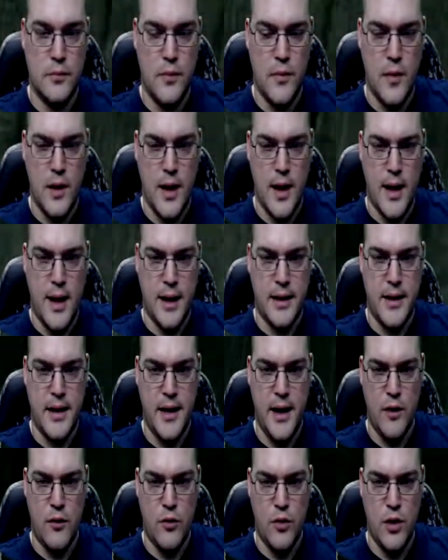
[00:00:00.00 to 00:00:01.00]
I
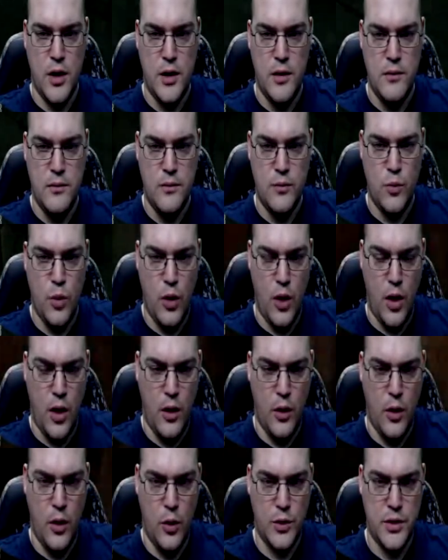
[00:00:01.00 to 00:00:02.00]
cannot run while
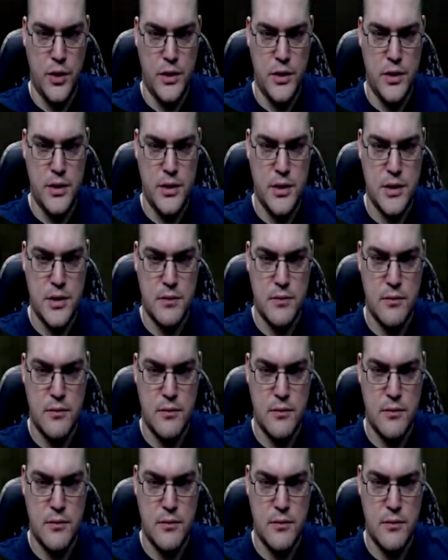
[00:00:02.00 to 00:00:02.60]
holding this.